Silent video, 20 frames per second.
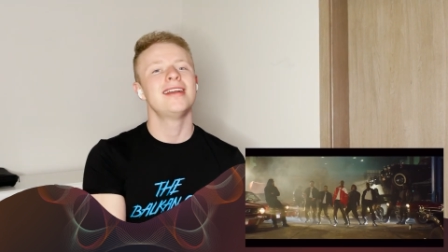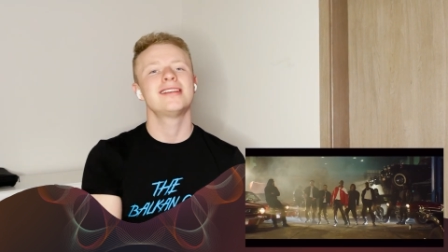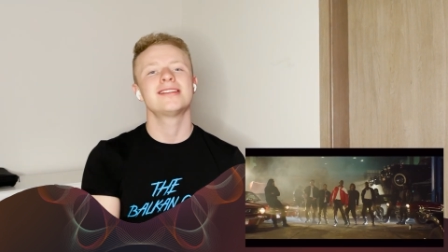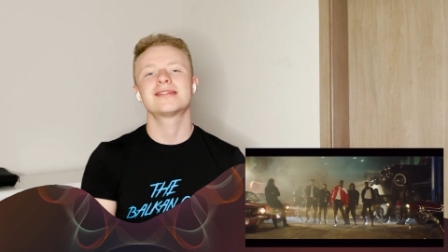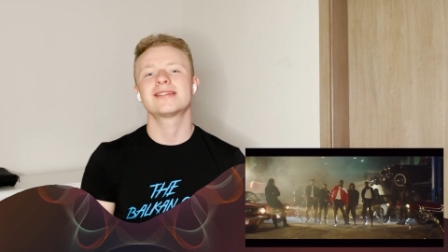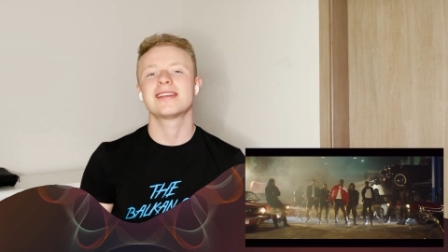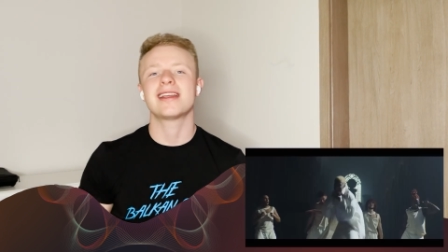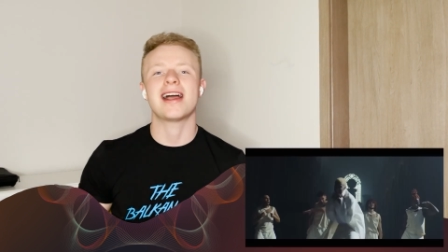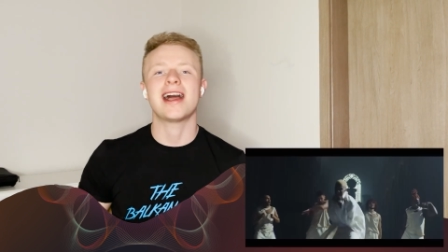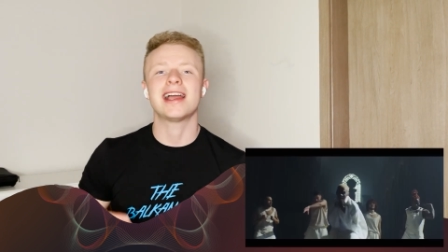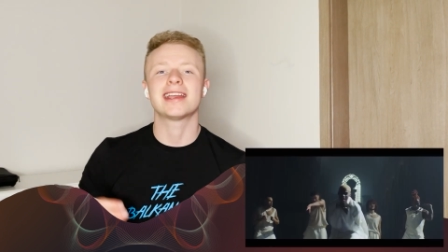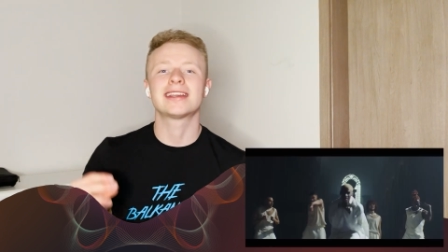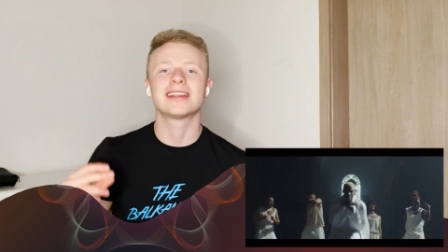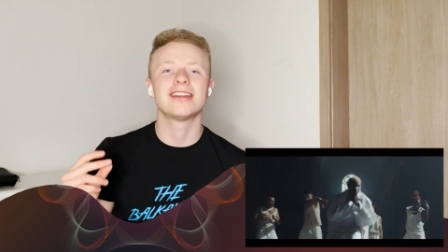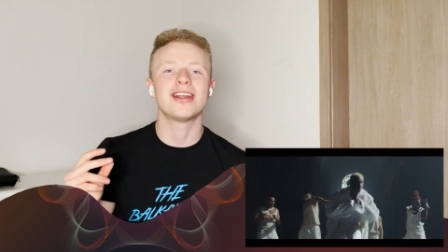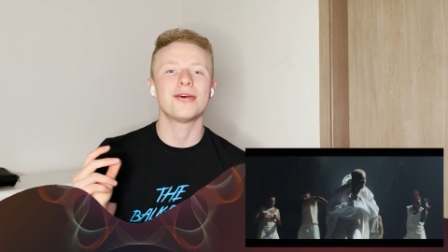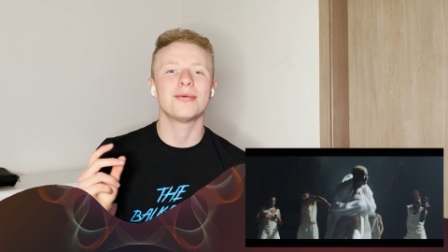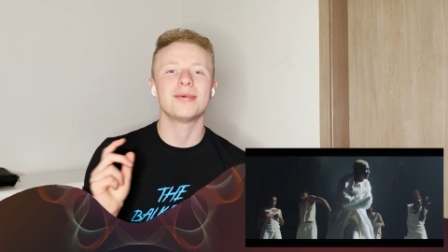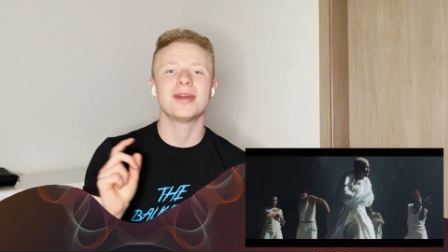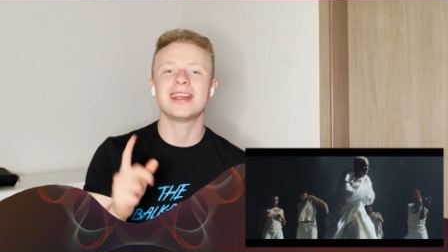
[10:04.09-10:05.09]
So yeah, I
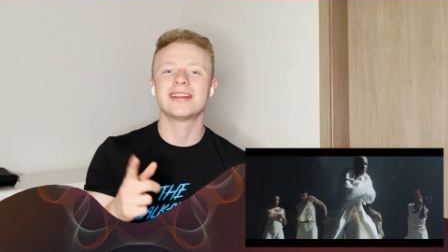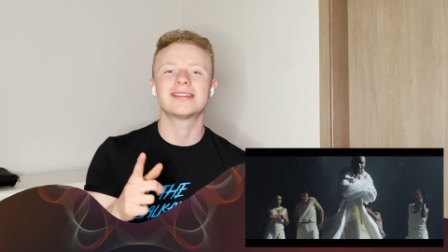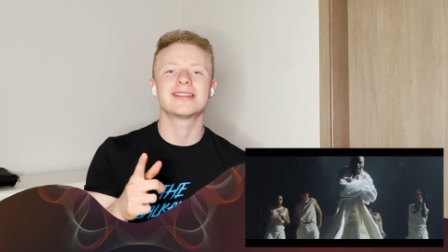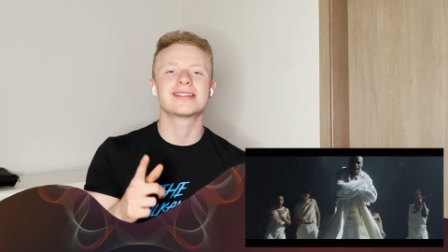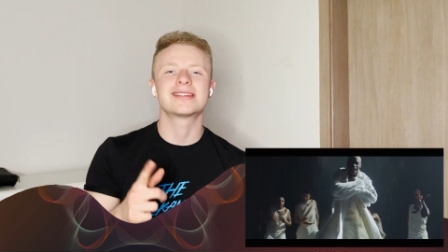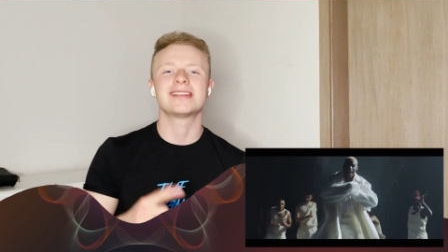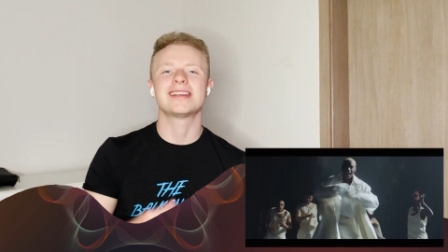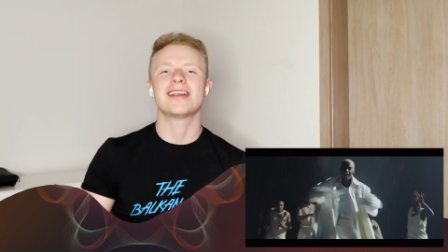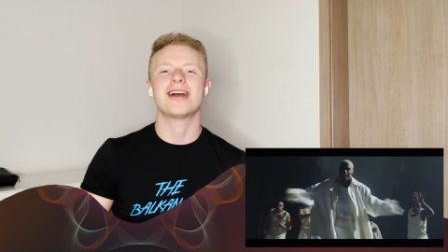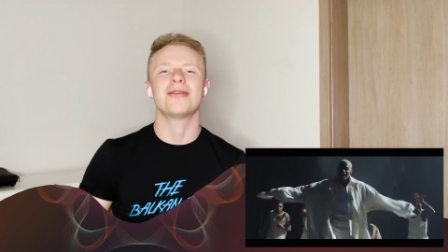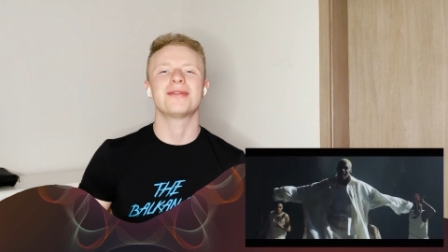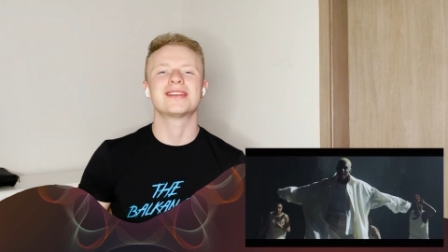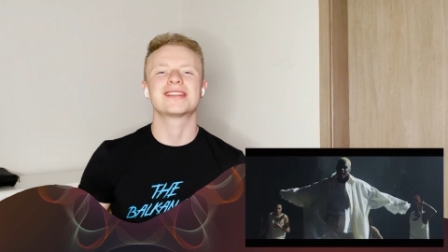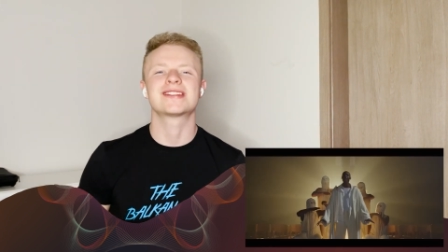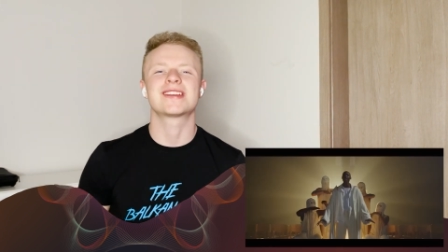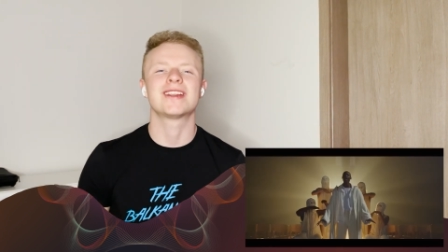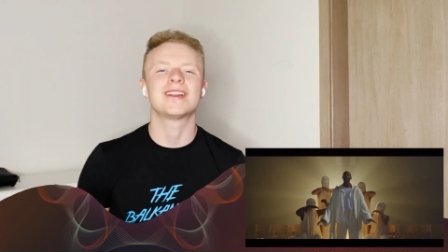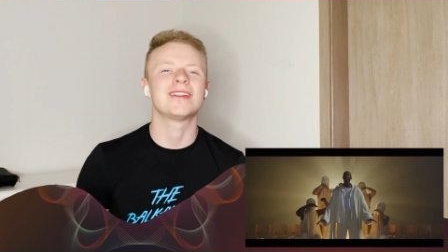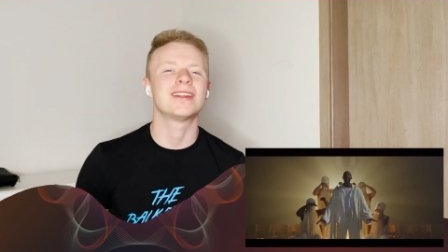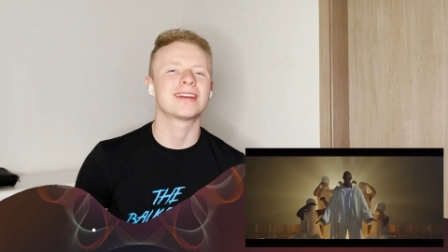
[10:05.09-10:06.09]
cannot wait to see how this
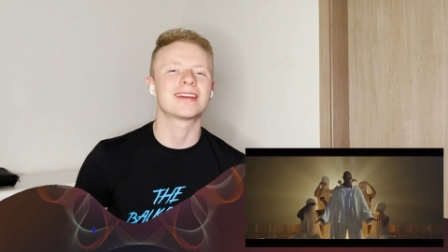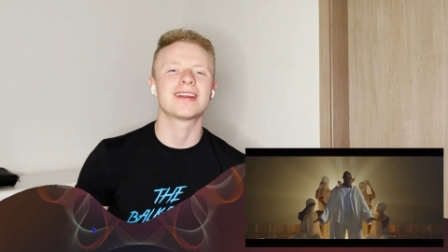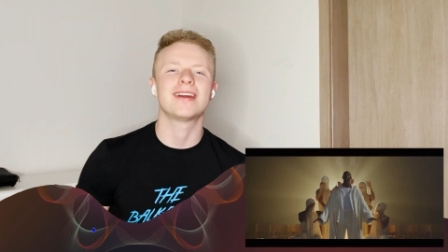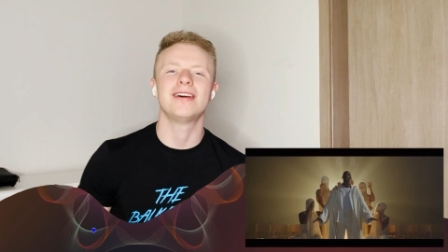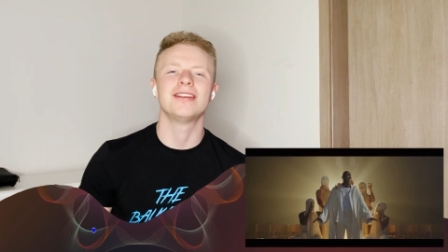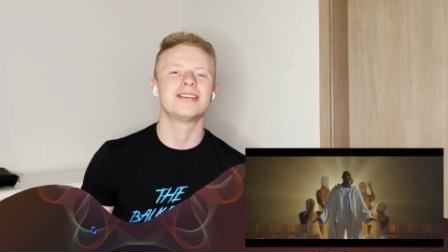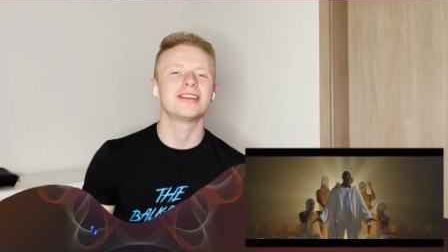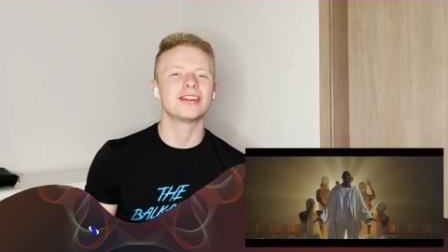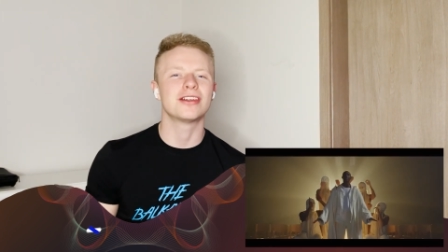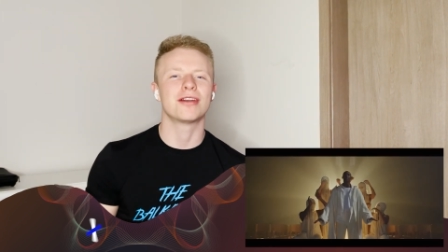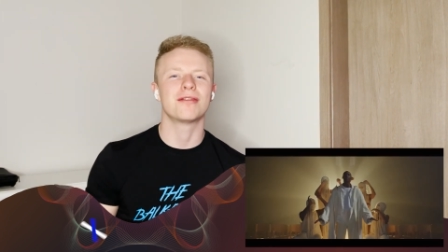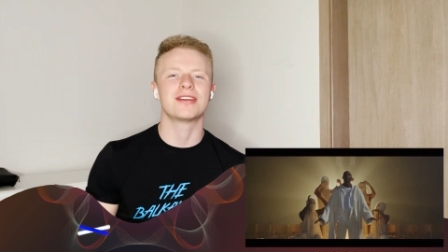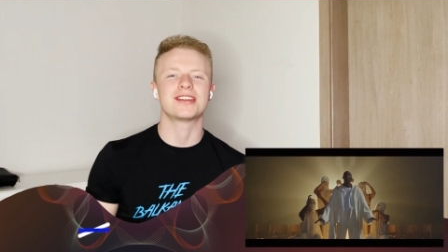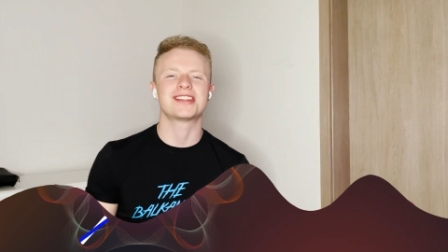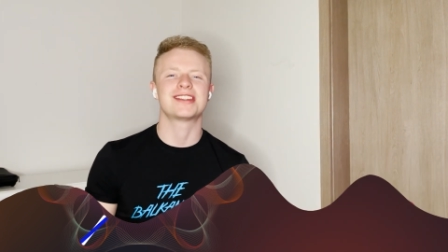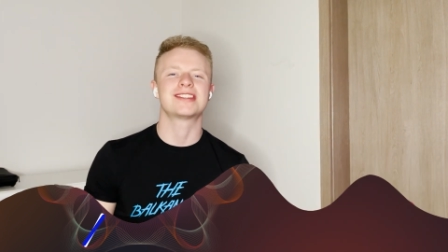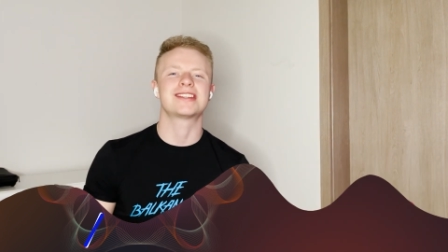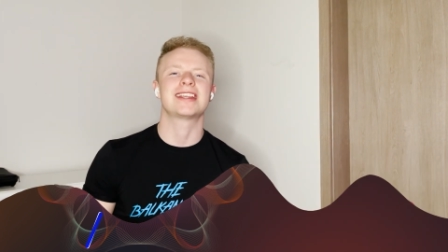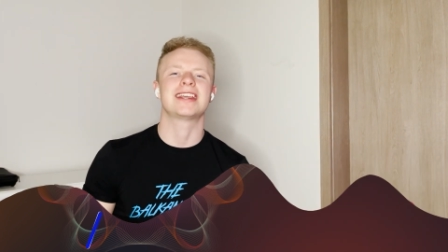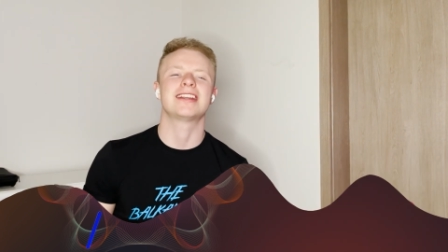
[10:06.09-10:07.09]
is gonna look on the
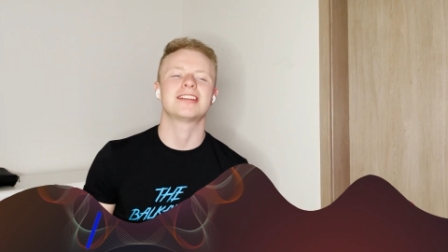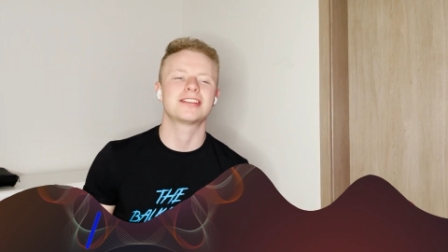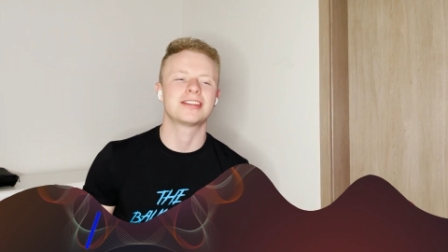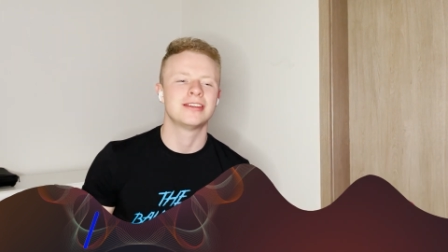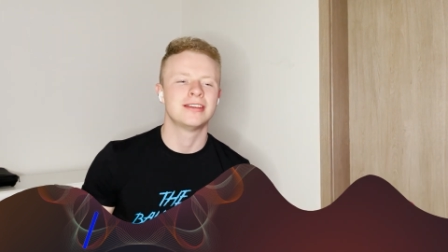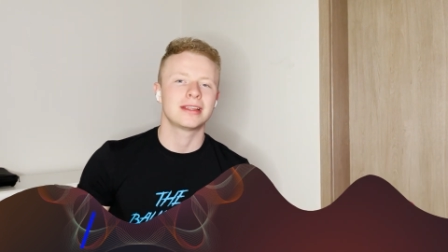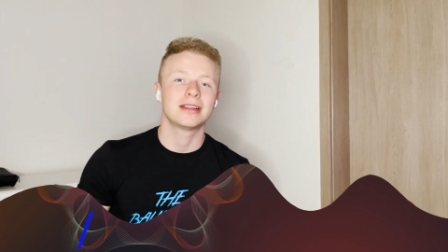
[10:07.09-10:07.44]
Eurovision stage.